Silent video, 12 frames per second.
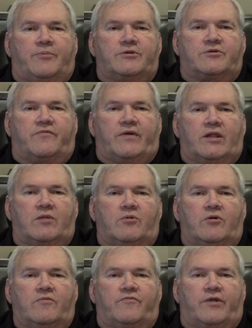is
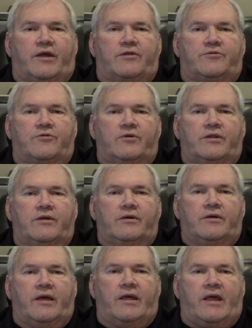available for Android
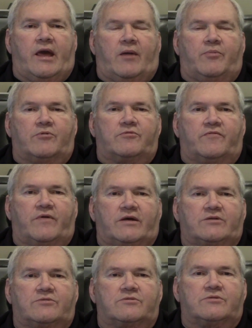and Apple
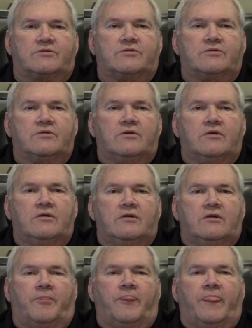devices.
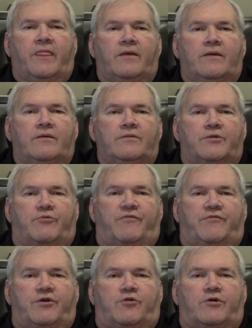The
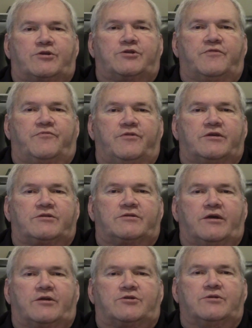review question for this
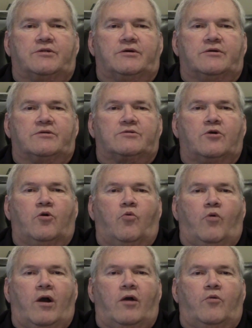section is,
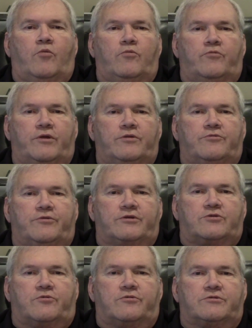what written
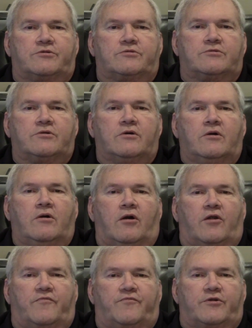resources
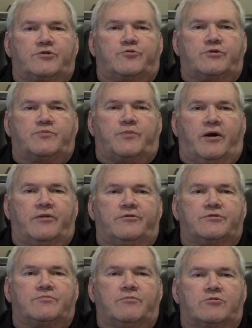are first
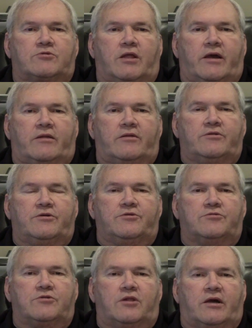responders most likely to
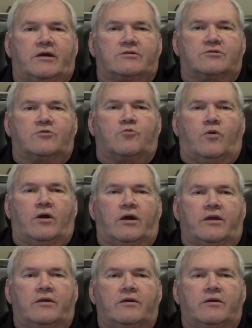utilize and why?